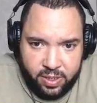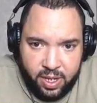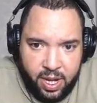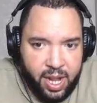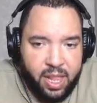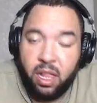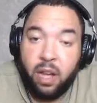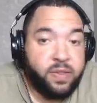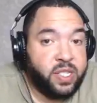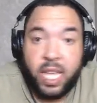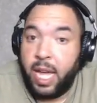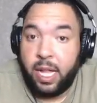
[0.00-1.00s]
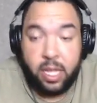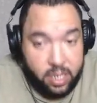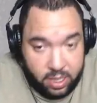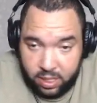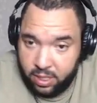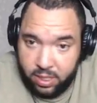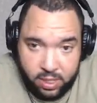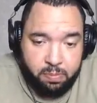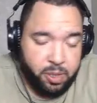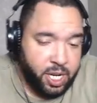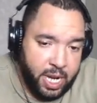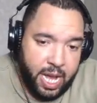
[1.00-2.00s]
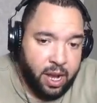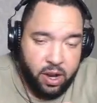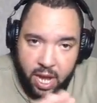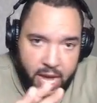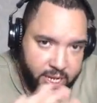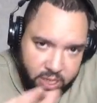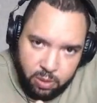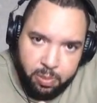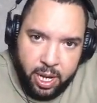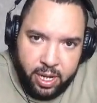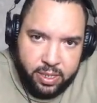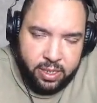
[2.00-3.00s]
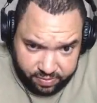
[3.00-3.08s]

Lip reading: I love scallions, but not on isopod.